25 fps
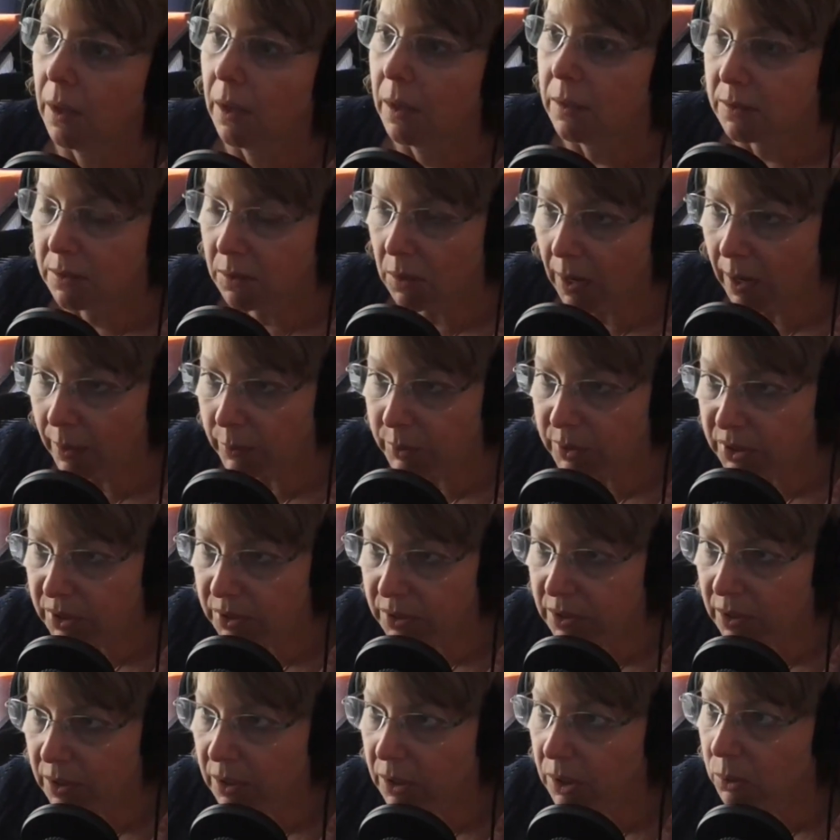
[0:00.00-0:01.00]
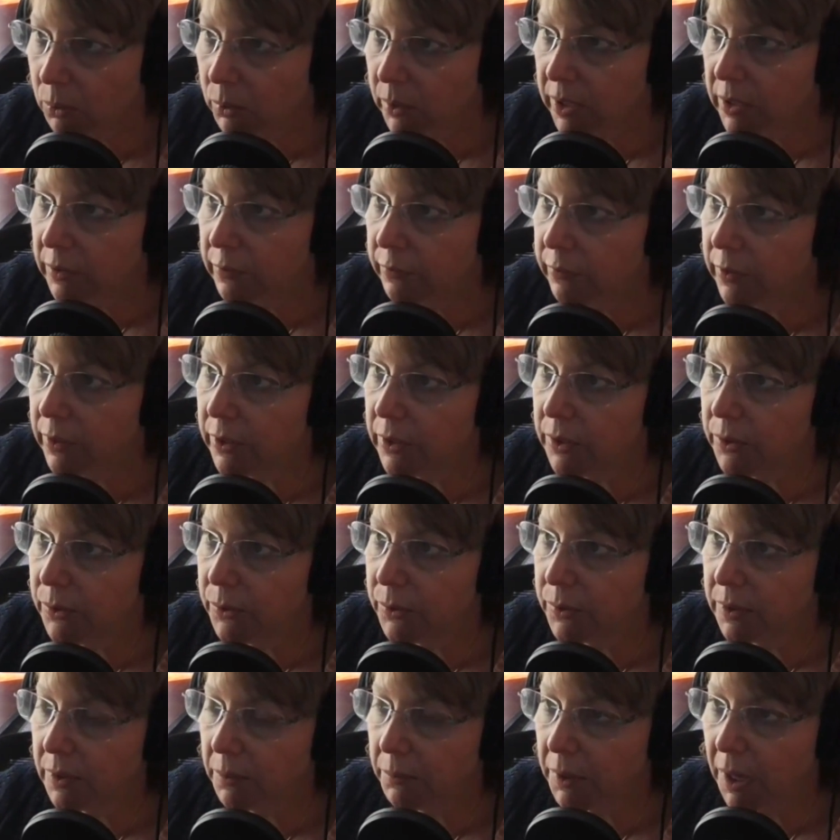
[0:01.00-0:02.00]
so I was just going to read for you
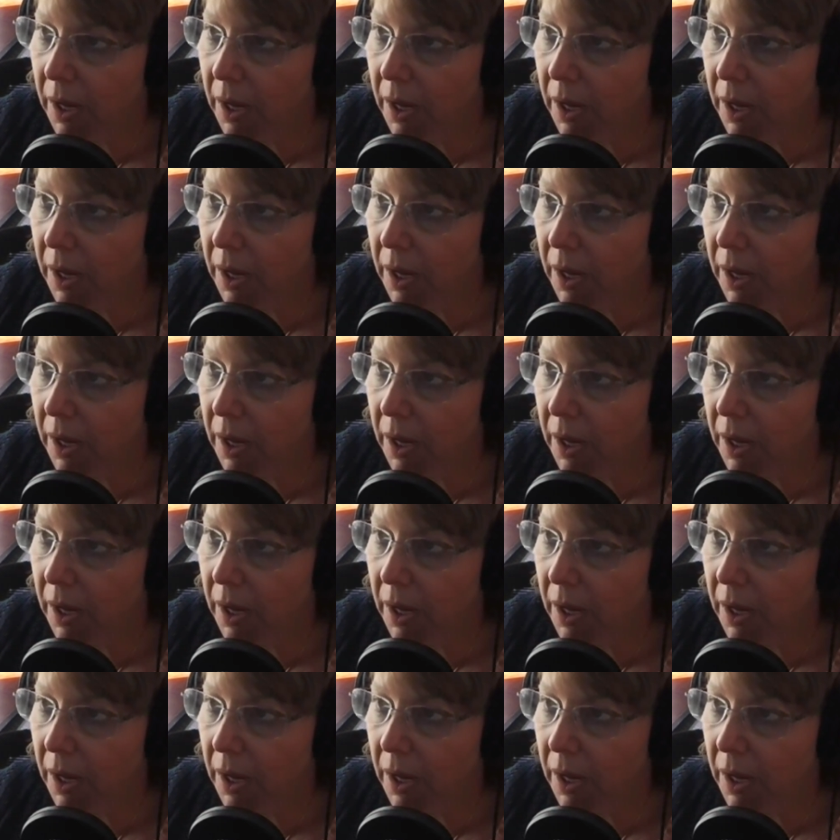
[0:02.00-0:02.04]
some